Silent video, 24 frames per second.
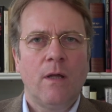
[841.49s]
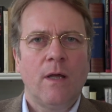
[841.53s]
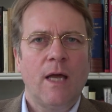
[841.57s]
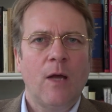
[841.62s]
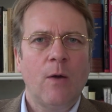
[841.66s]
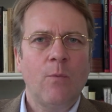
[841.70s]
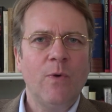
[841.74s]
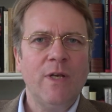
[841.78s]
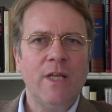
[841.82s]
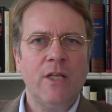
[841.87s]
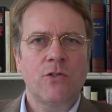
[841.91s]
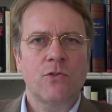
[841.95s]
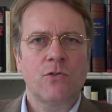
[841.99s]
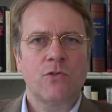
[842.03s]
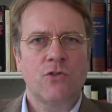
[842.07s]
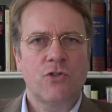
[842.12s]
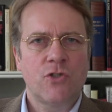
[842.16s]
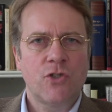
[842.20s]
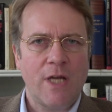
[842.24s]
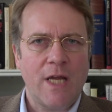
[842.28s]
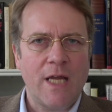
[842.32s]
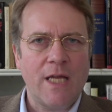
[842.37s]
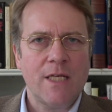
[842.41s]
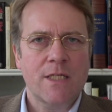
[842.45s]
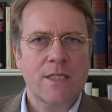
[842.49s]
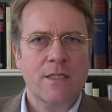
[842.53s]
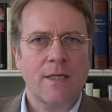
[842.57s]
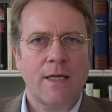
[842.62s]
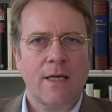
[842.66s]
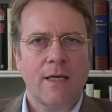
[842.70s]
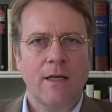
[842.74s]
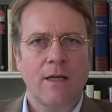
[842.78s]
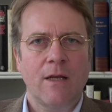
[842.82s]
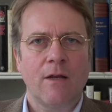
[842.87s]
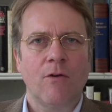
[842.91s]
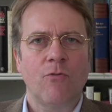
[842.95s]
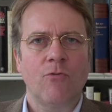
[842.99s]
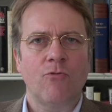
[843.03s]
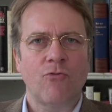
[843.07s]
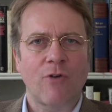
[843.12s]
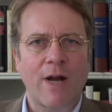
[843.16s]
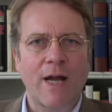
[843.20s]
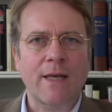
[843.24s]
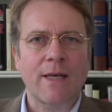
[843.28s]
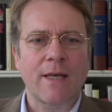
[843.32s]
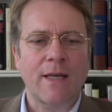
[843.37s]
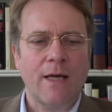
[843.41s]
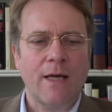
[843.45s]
and we need to change that right